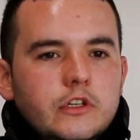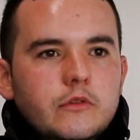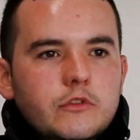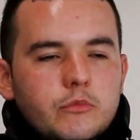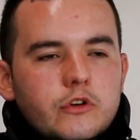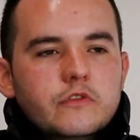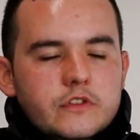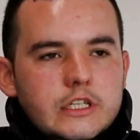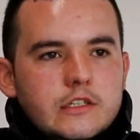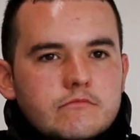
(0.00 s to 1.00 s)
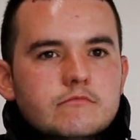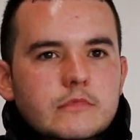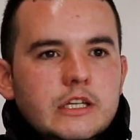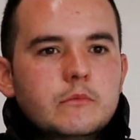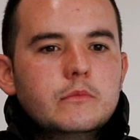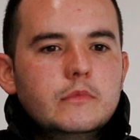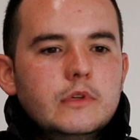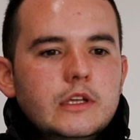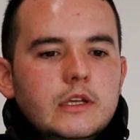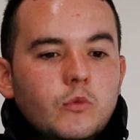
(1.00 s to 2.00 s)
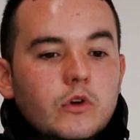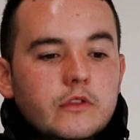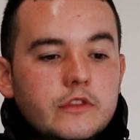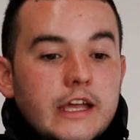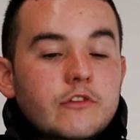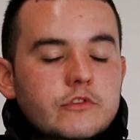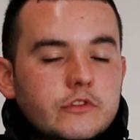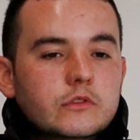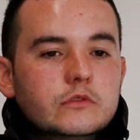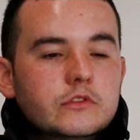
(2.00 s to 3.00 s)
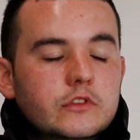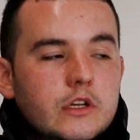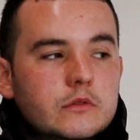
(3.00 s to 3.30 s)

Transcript: you know, the proof is in what the end result. So.